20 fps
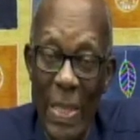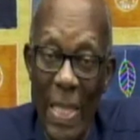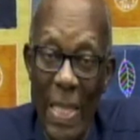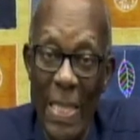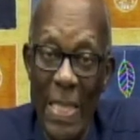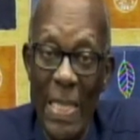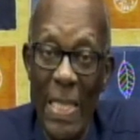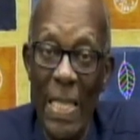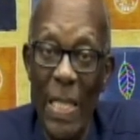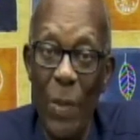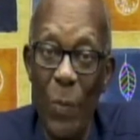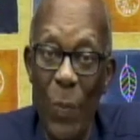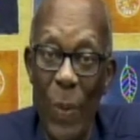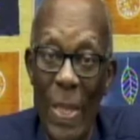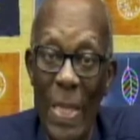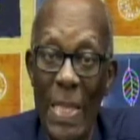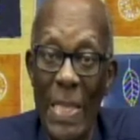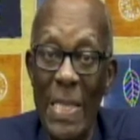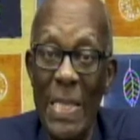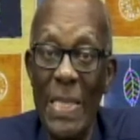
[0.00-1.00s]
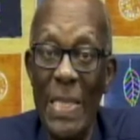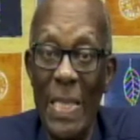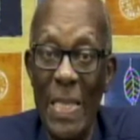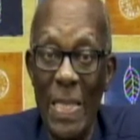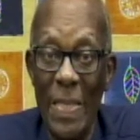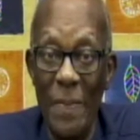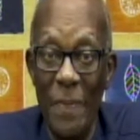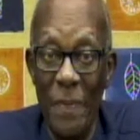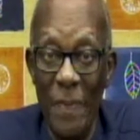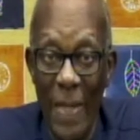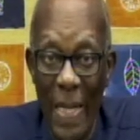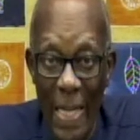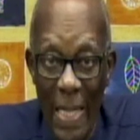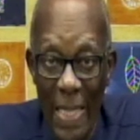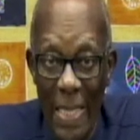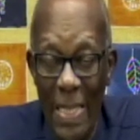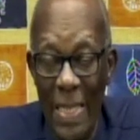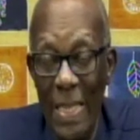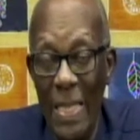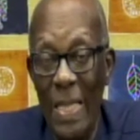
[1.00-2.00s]
getting the will
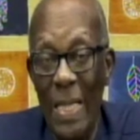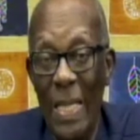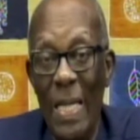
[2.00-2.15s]
certified